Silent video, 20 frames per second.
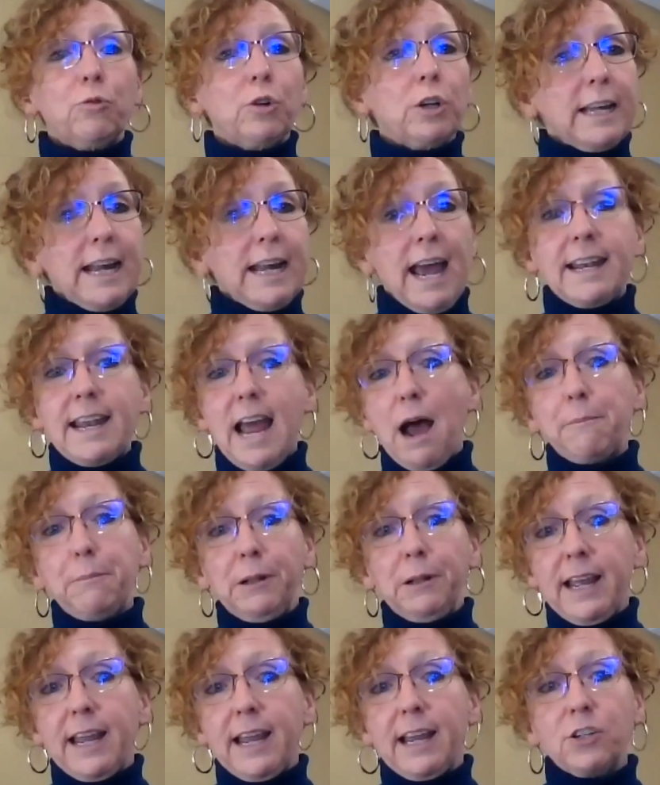I really had
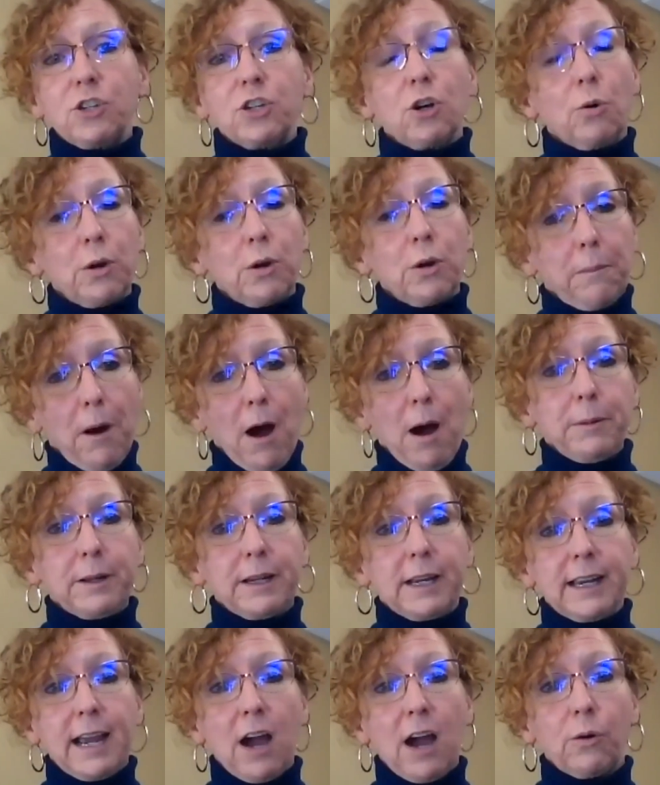not planned to go into
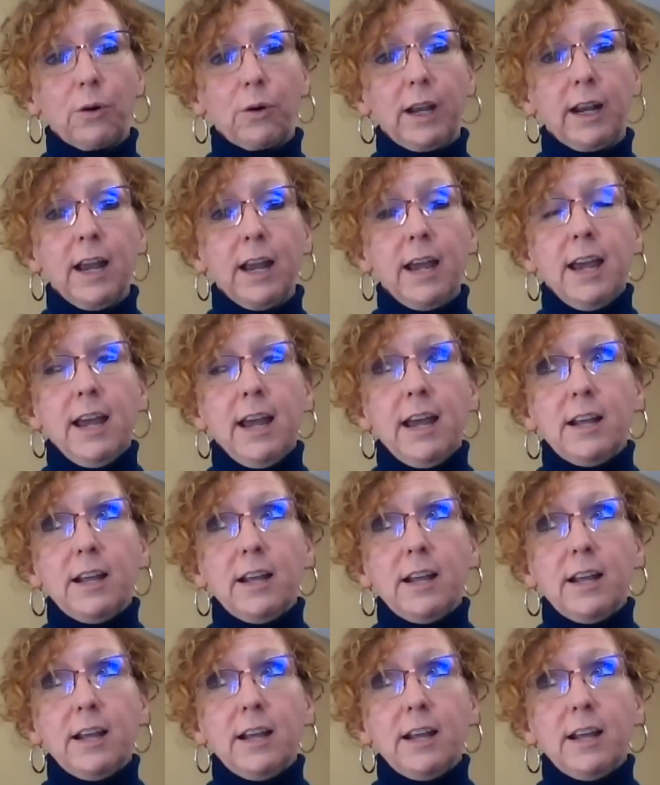public accounting,